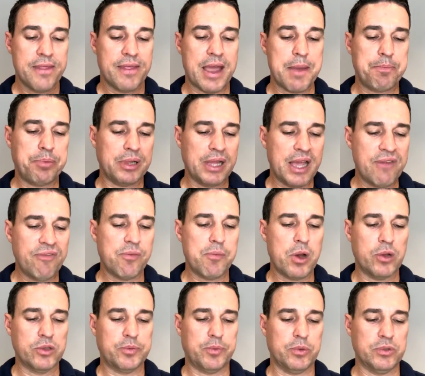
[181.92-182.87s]
they plan for
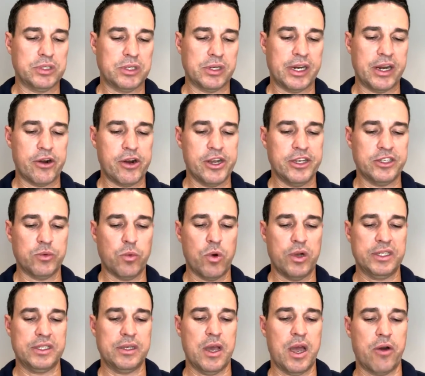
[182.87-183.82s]
multiple scenarios of
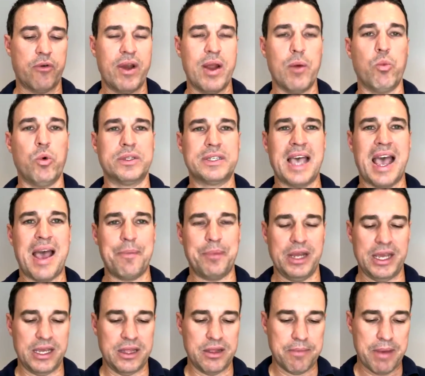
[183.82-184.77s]
what's around what's
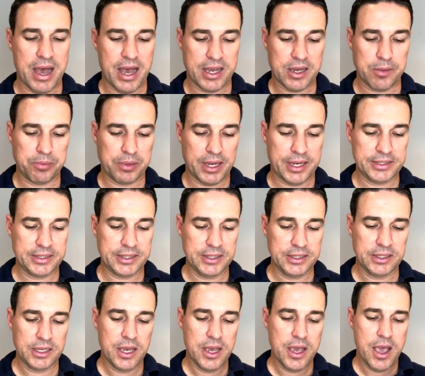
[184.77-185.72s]
happening in the
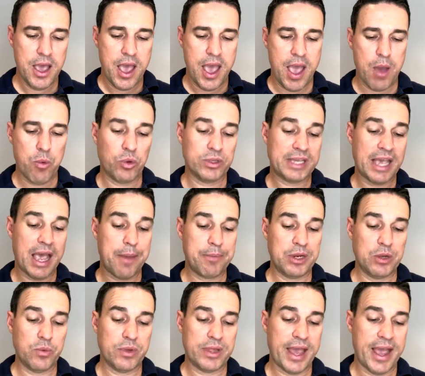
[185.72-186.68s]
marketplaces and what's
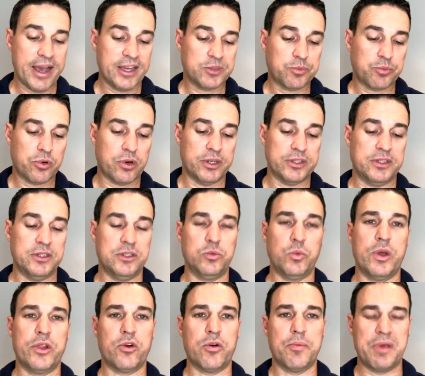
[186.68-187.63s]
happening with house prices,
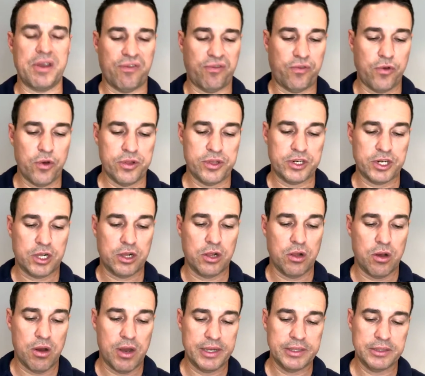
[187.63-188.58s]
whether it be further
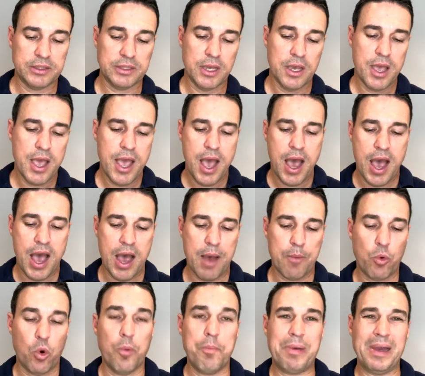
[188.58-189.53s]
declines
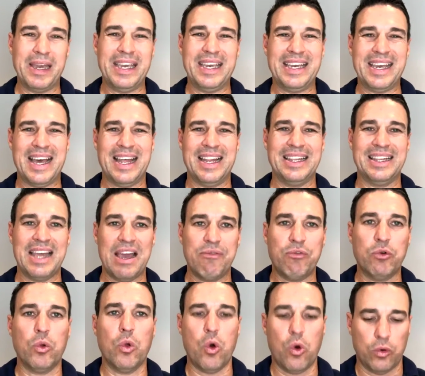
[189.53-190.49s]
or being
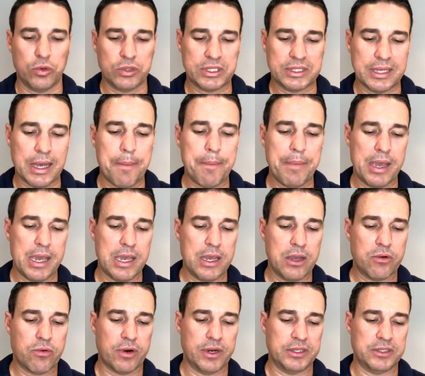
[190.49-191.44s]
level or some
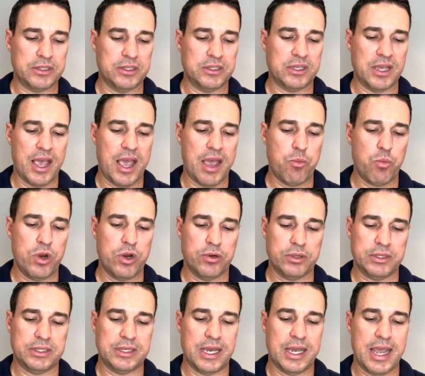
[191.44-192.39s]
increases. And we're
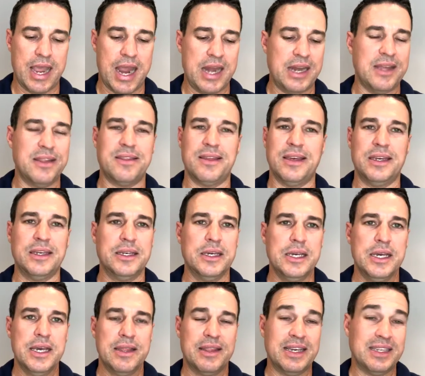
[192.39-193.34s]
not seeing anything,
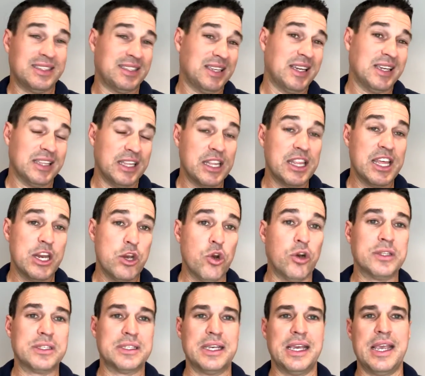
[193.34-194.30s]
they're saying that they're
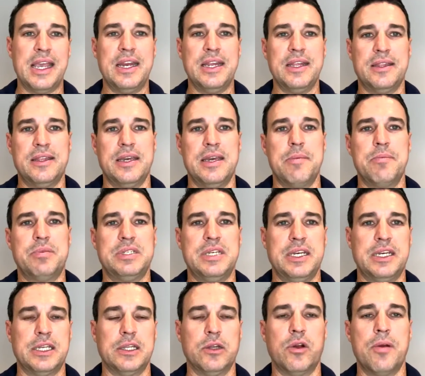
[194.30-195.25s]
not seeing anything in
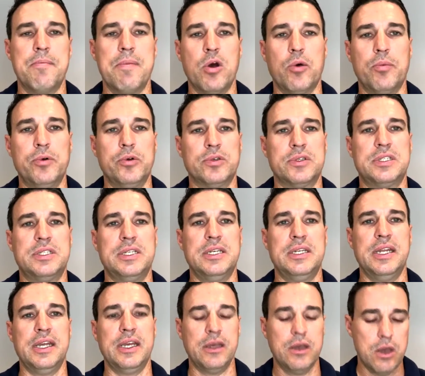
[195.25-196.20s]
particular in Melbourne or
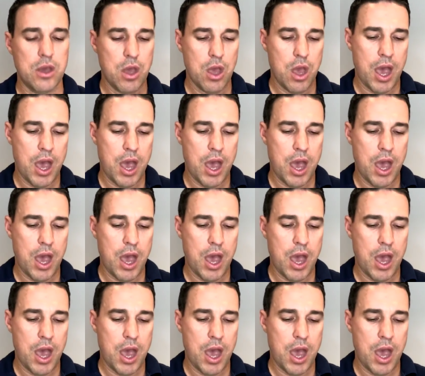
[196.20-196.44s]
Sydney